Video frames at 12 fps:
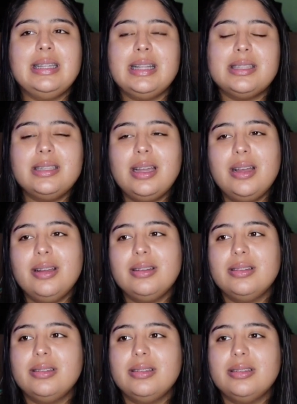that's not,
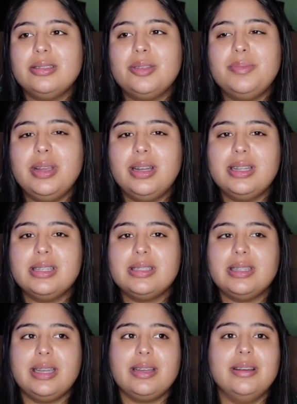to be
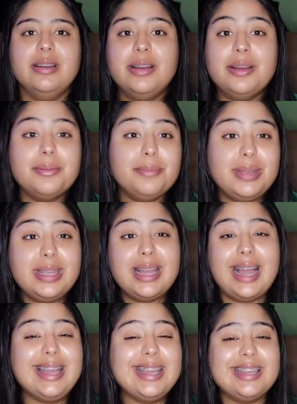honest, like me,
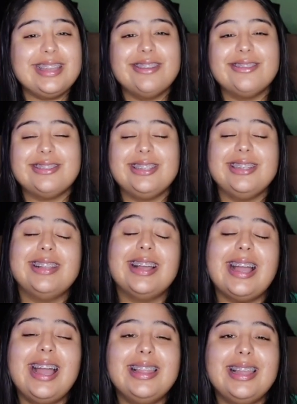I get guilty. Like
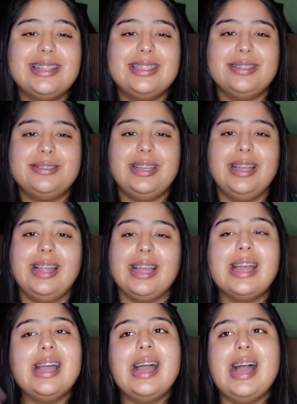I like to say like,
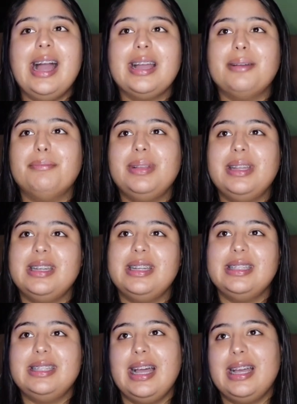I completed a
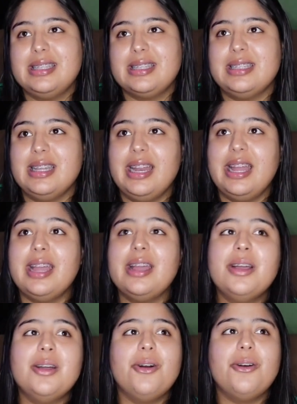task today.
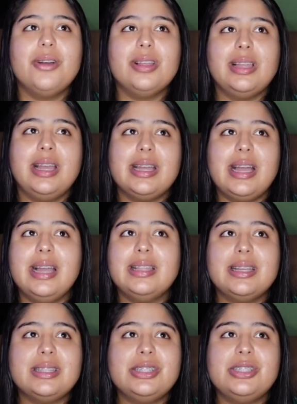Or like, I
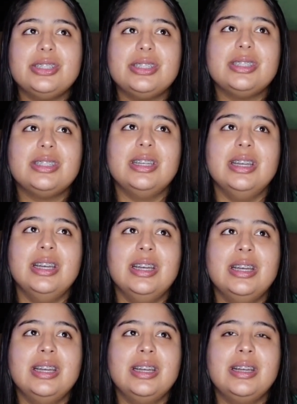like to just,
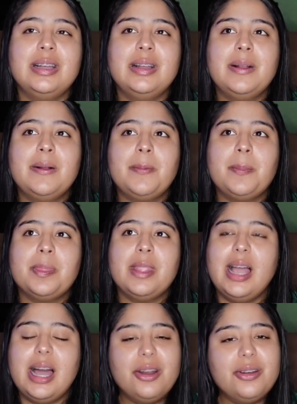
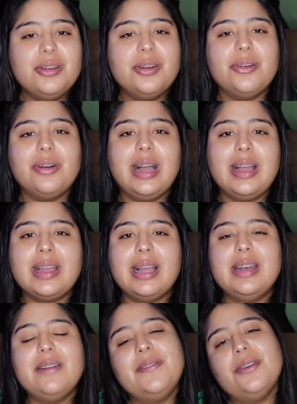I don't know, I
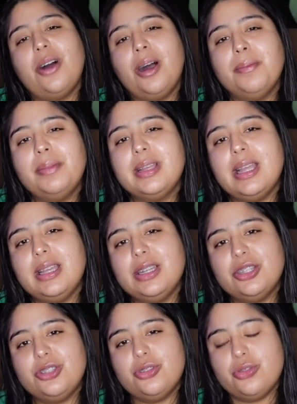kind of feel
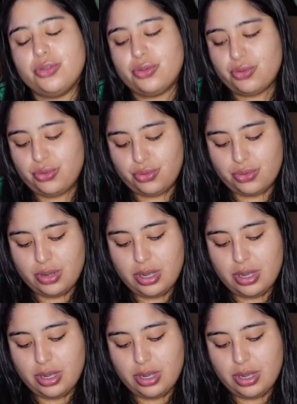obligated to